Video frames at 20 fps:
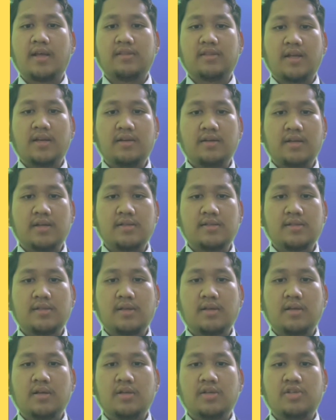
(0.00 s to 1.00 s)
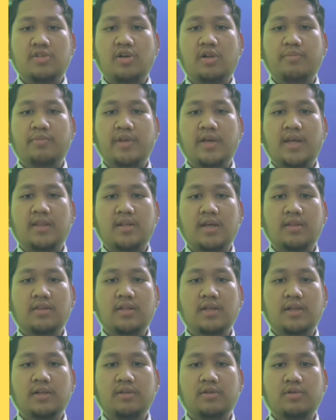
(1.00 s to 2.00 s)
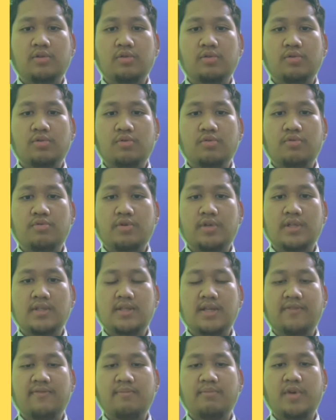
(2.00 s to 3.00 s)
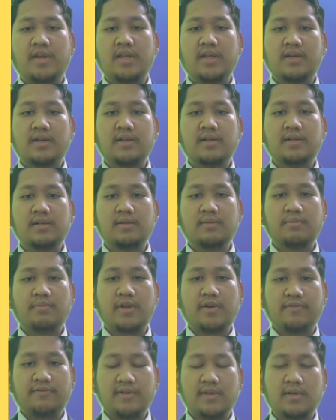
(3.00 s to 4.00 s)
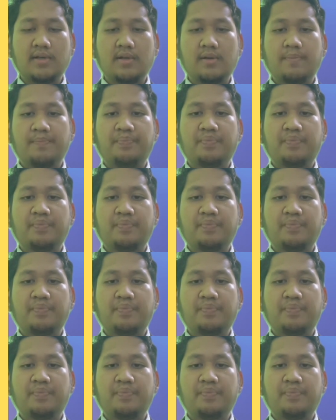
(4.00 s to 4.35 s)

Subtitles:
attendance shall be entitled to receive medical benefit.